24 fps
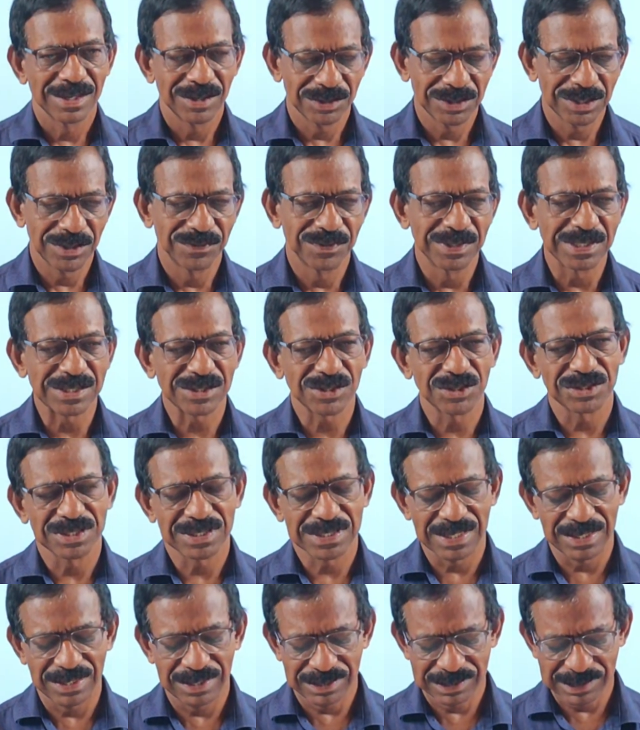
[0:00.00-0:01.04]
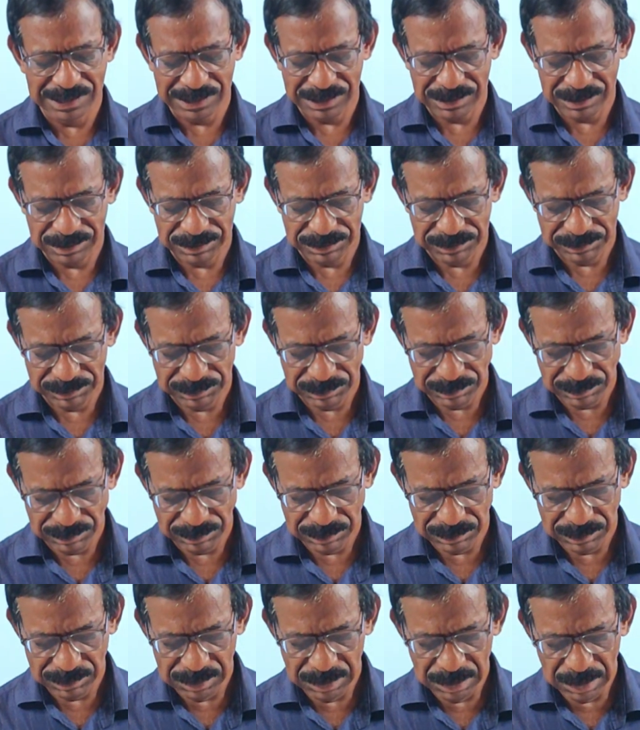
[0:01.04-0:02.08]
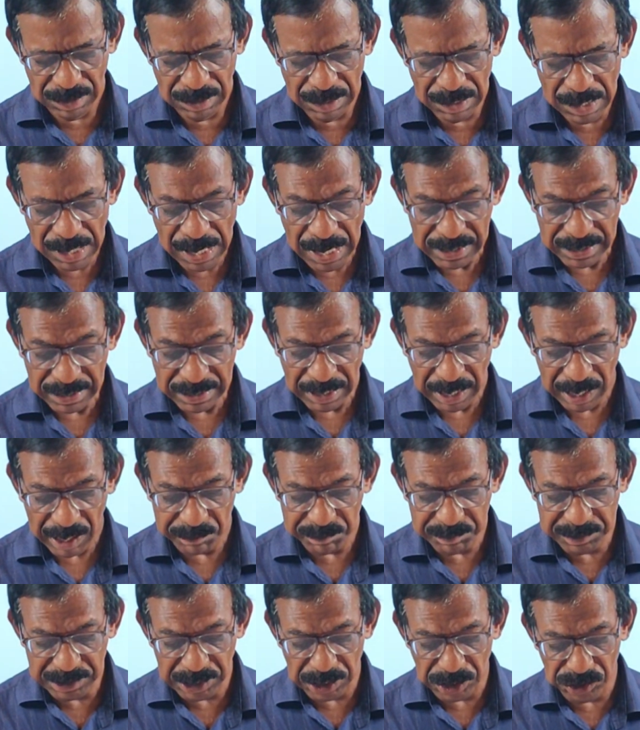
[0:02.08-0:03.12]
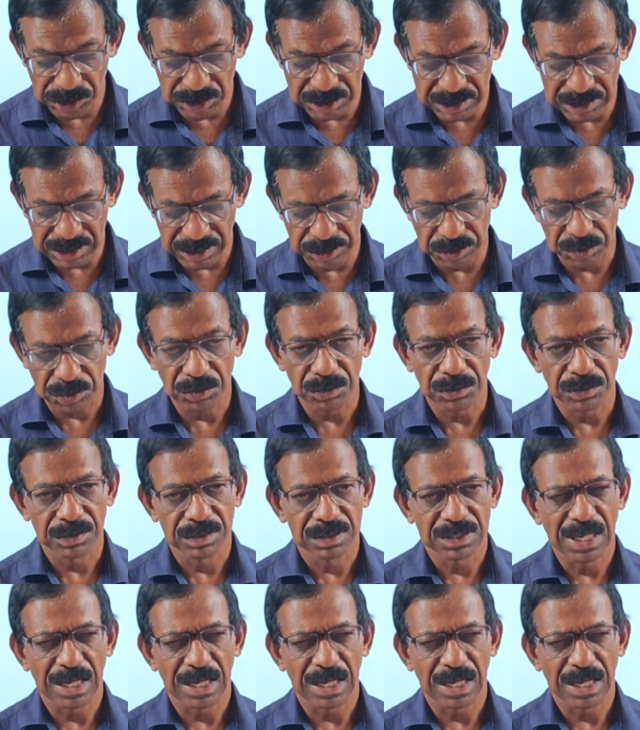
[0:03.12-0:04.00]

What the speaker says: Now the first question is, at absolute zero,